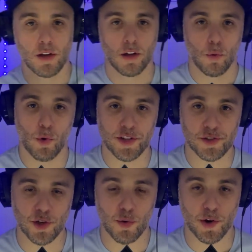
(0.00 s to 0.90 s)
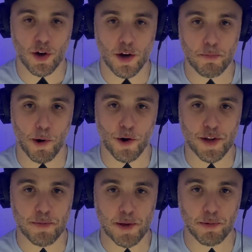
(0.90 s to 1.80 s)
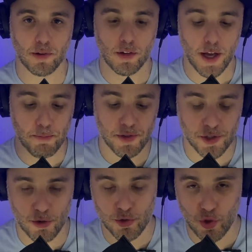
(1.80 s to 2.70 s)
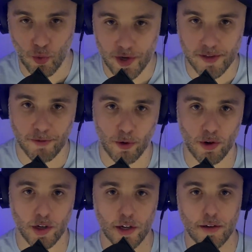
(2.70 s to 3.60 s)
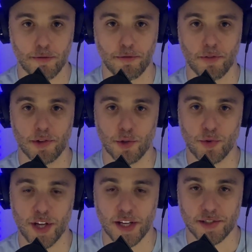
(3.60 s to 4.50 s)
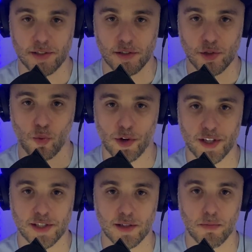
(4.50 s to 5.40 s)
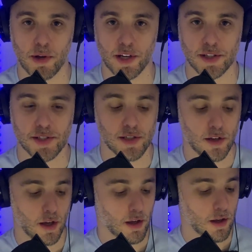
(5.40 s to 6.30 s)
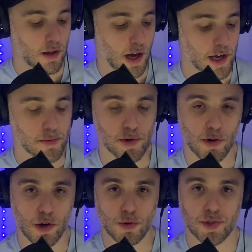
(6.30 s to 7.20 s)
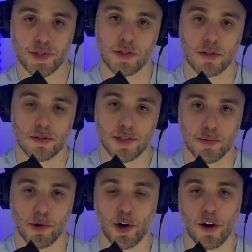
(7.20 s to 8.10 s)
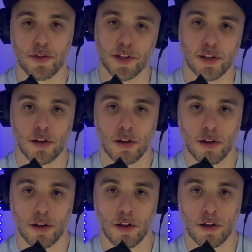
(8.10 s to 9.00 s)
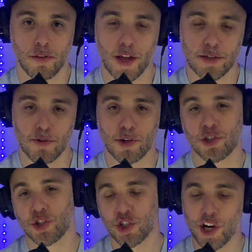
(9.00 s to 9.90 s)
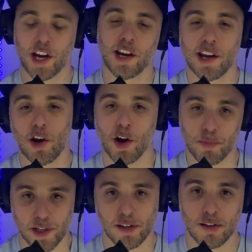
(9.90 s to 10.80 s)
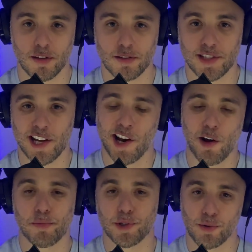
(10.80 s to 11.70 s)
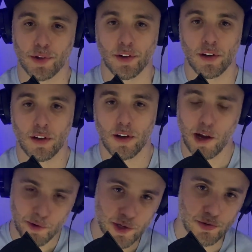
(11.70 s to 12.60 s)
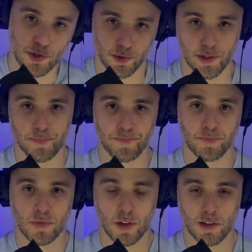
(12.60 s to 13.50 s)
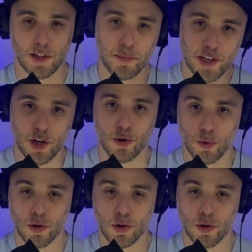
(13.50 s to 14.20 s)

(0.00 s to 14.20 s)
What is going on, party people? Episode 24 of, you guessed it, 20TIMinutes. I am your host, Tim McCarthy. Thanks for checking in on me, seeing how I'm doing. How are you doing? Let me know.